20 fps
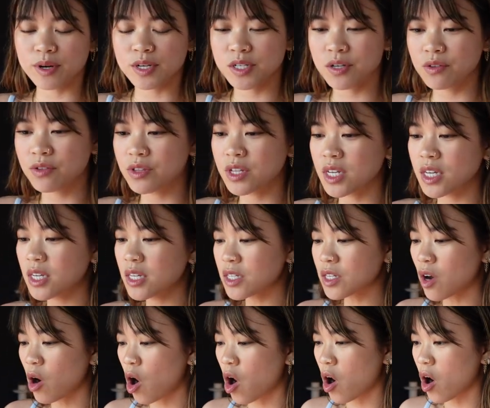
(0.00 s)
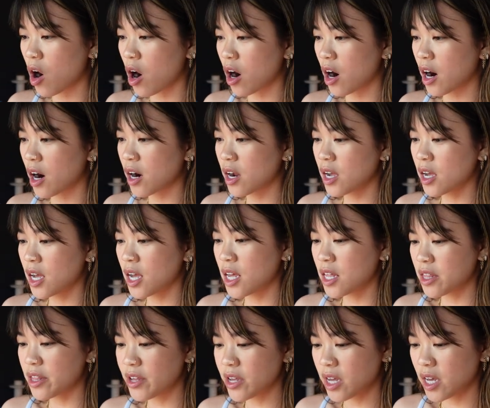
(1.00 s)
So these are
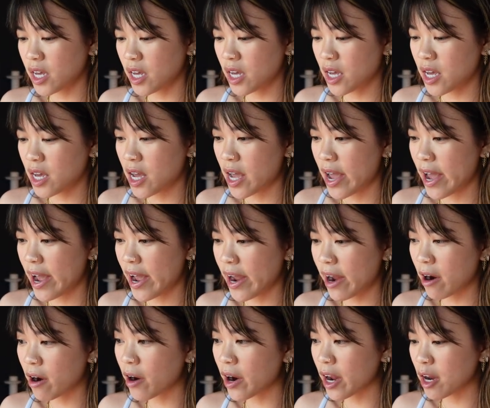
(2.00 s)
the Hair